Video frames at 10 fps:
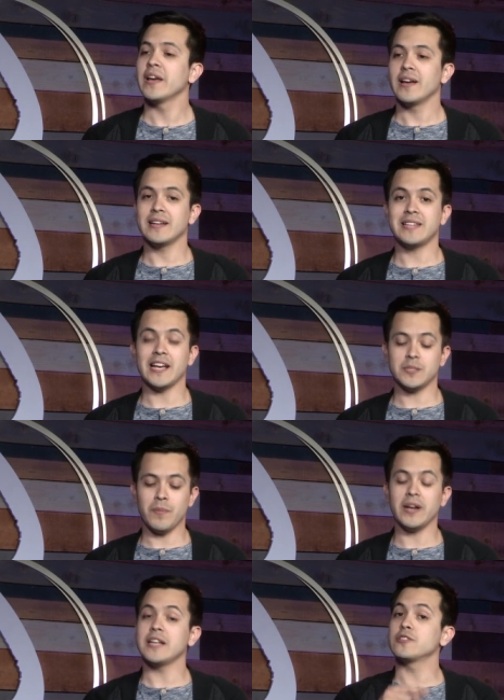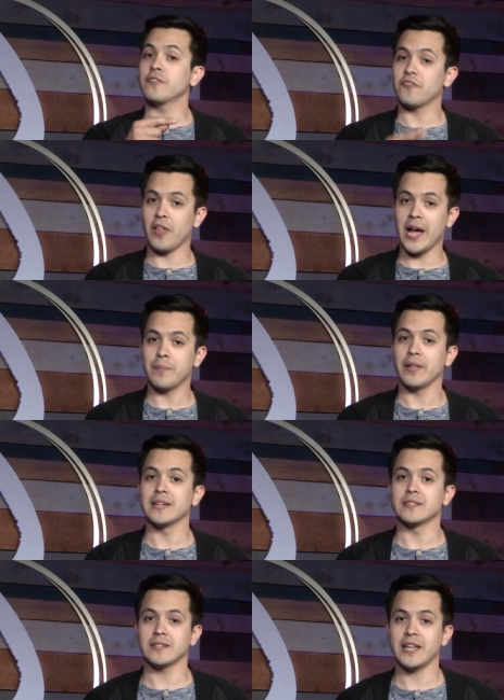It takes money to fly
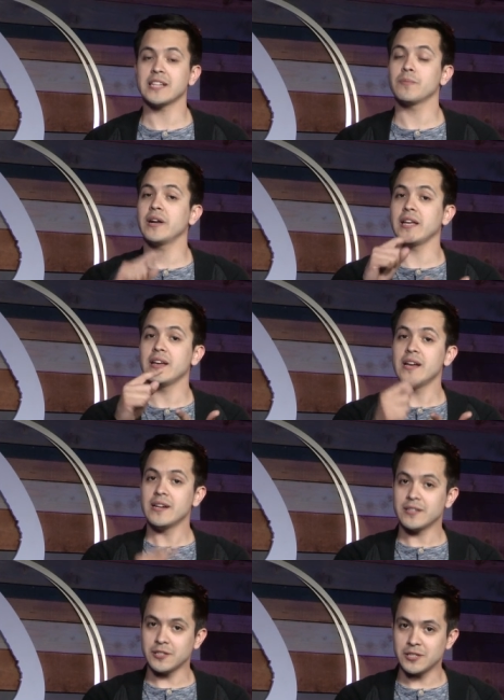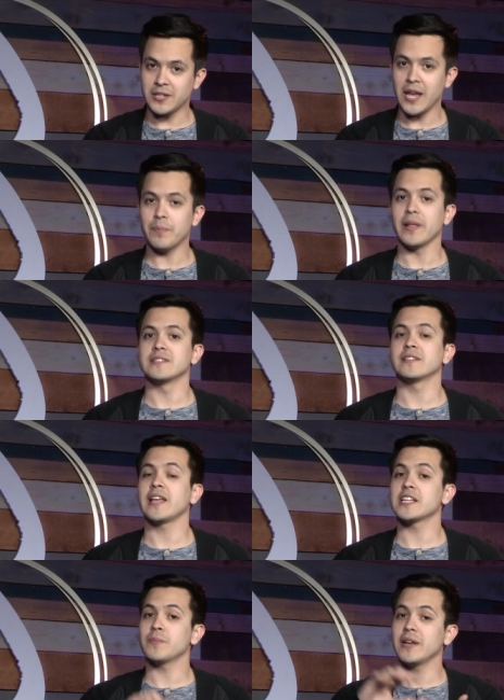places, it takes money to stay places, it
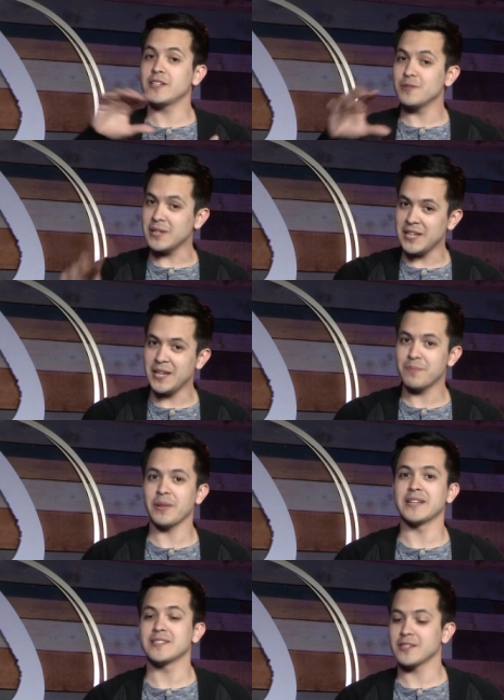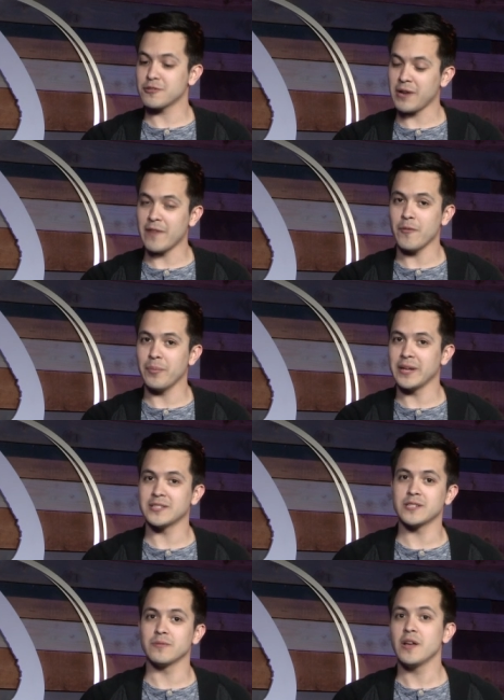takes money to eat places and travel
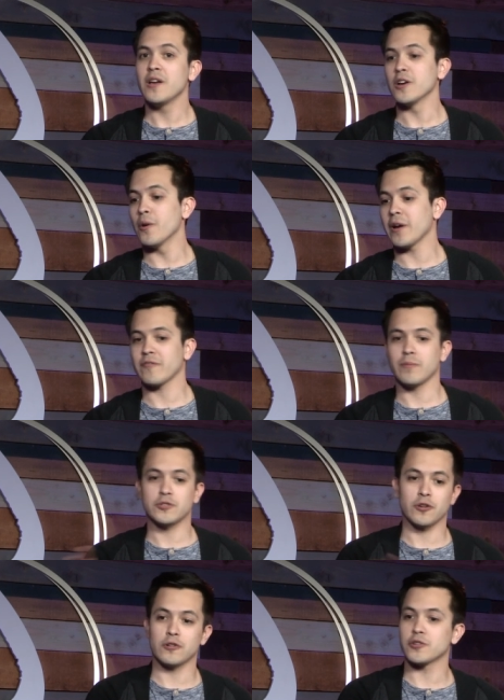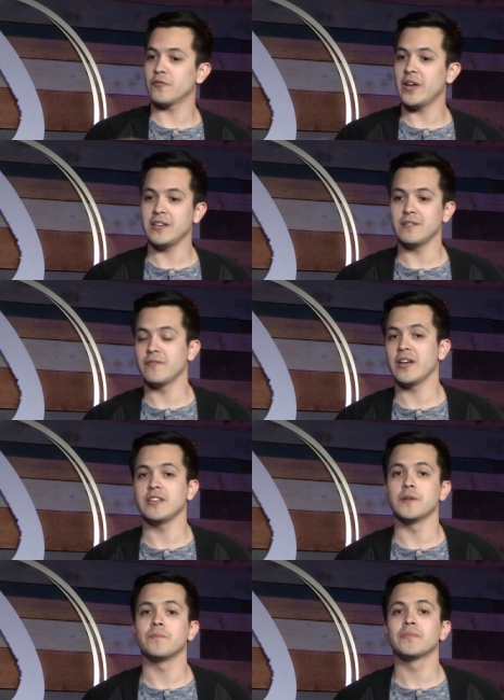places, going from church or venue to
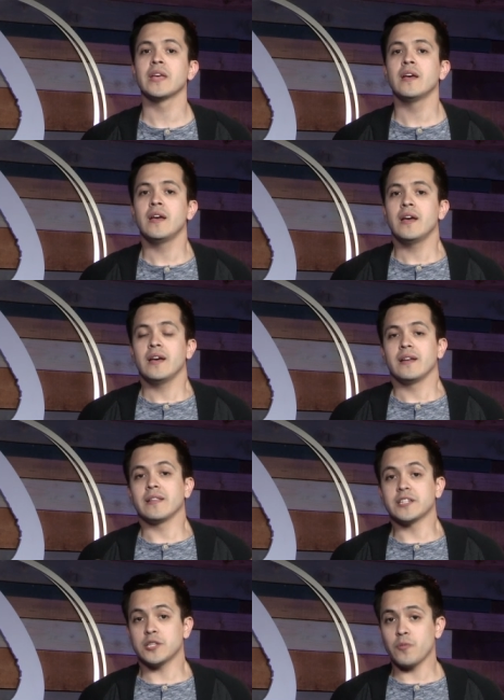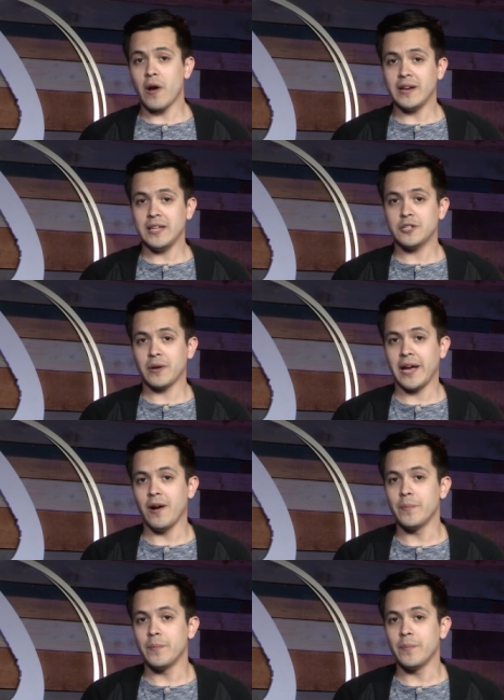venue. Now, this is where I need your help